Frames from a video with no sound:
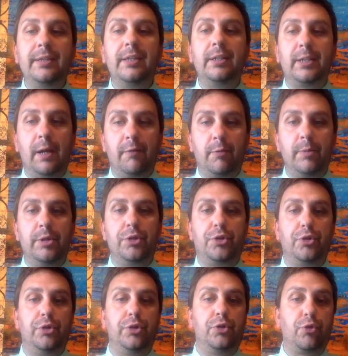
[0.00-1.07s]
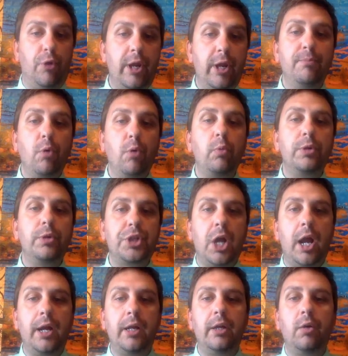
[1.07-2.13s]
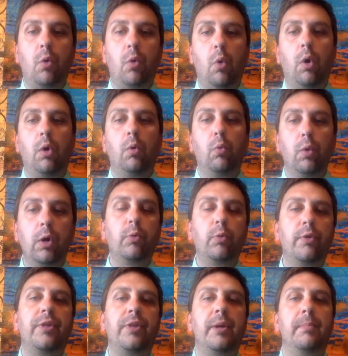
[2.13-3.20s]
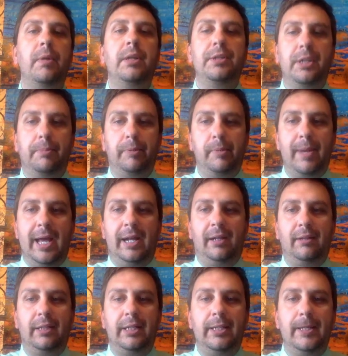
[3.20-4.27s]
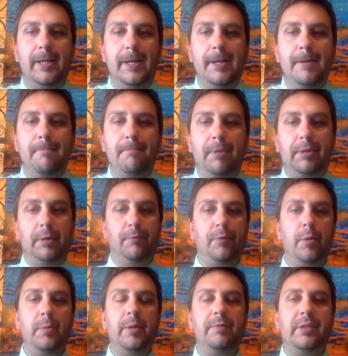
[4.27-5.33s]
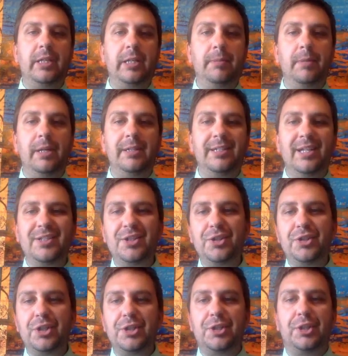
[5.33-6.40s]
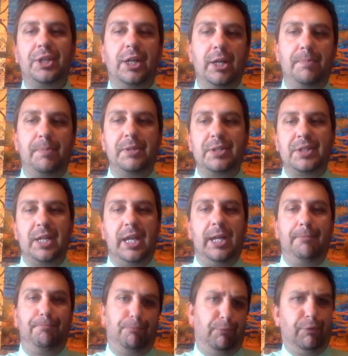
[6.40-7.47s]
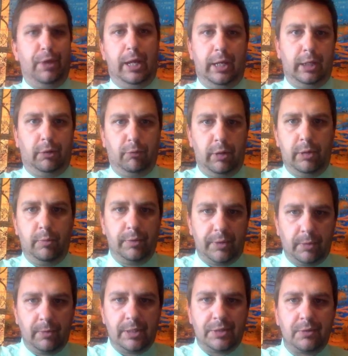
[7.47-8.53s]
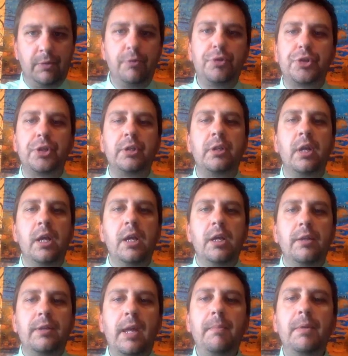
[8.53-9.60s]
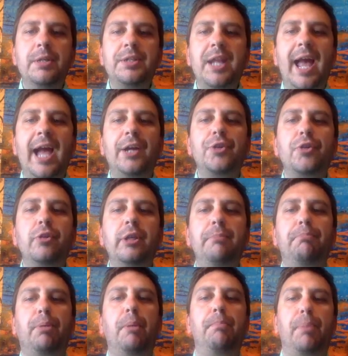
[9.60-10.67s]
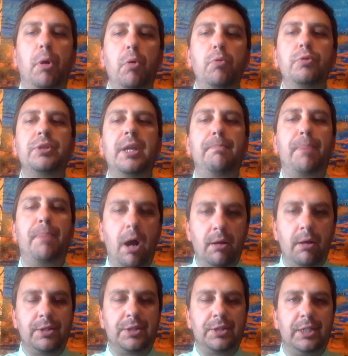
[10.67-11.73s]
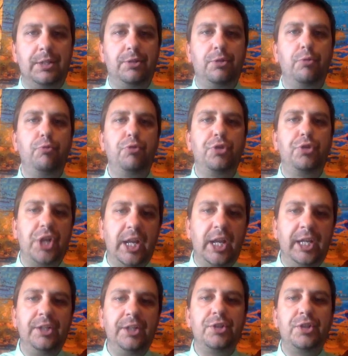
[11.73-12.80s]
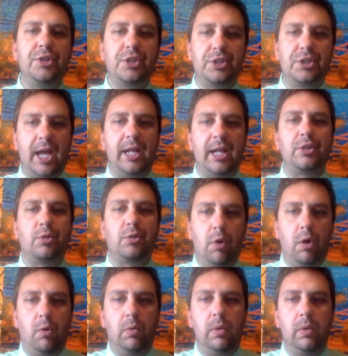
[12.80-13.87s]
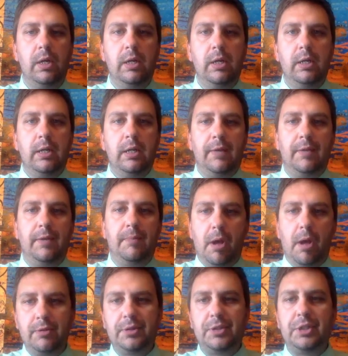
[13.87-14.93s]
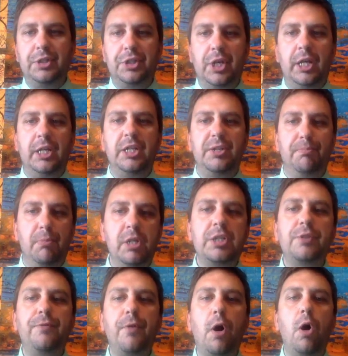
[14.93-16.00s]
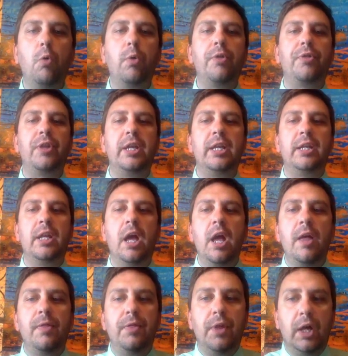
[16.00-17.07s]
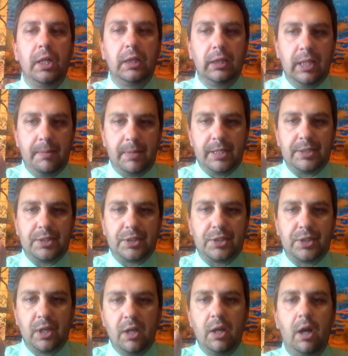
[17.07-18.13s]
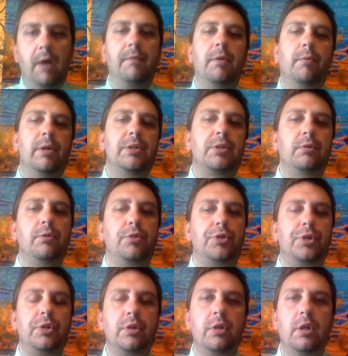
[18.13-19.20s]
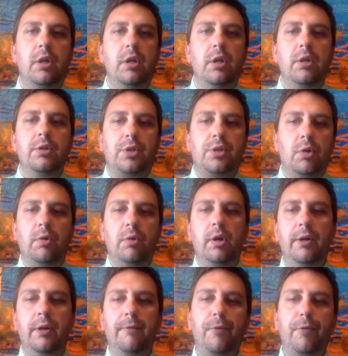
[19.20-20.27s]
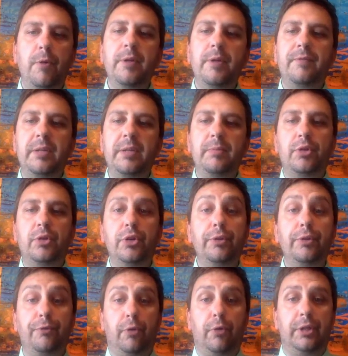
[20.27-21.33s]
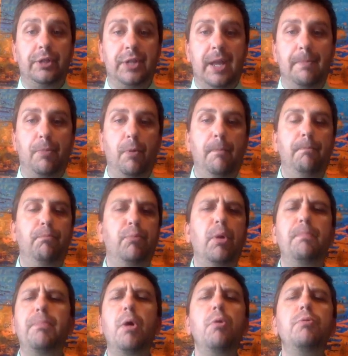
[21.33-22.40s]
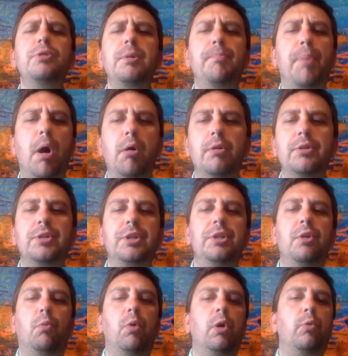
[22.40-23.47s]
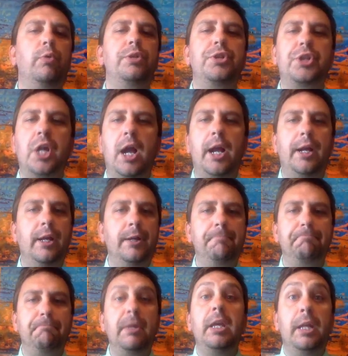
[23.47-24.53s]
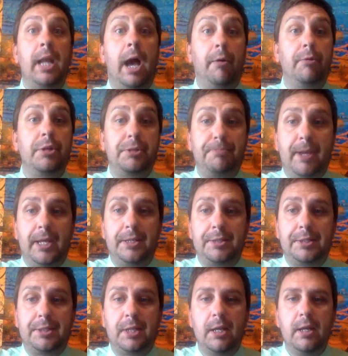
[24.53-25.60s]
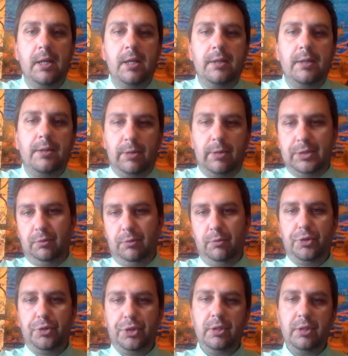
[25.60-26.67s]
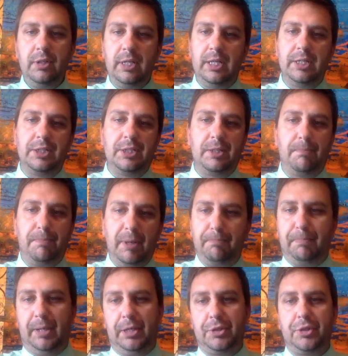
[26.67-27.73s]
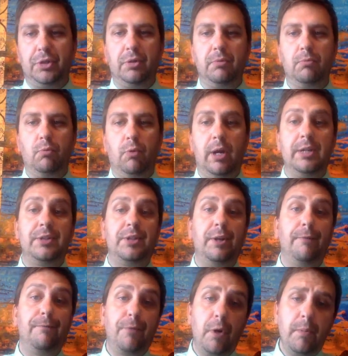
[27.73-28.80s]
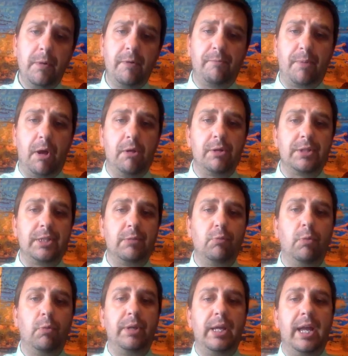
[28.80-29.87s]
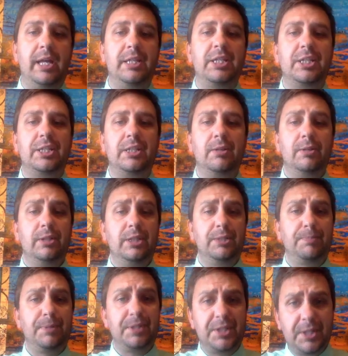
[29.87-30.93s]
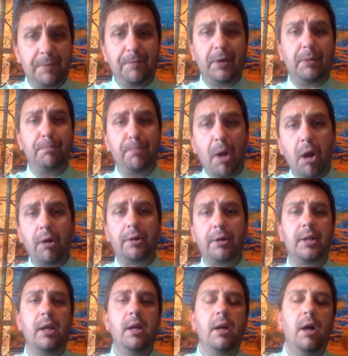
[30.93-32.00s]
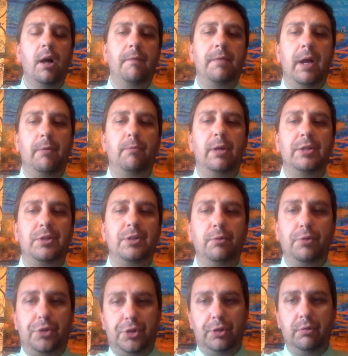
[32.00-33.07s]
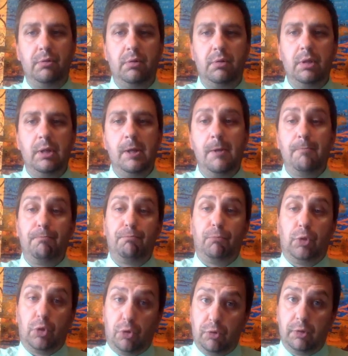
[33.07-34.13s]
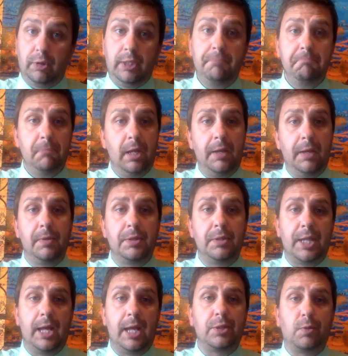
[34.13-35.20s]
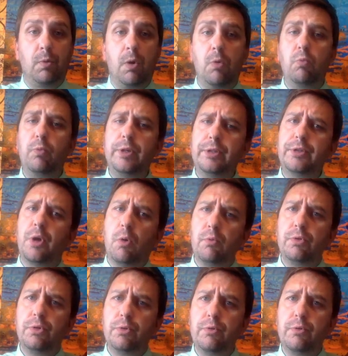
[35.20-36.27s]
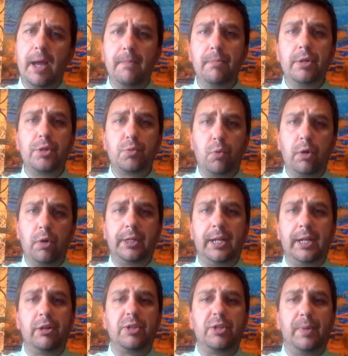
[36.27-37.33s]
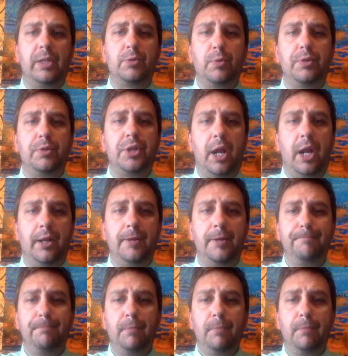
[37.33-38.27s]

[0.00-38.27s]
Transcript: that the government should trade more with China or work with them diplomatically. But the affirmative team doesn't just get up and say they agree with the resolution. They must actually propose a policy to change the status quo. And the policy change must fall within the limits of the resolution. So an affirmative team could, for example, propose a policy to work with China in outer space. The resolution is the big picture, whereas the affirmative policy will be a specific part of that resolution. Currently, in the status quo, we don't do that much work in outer space with China.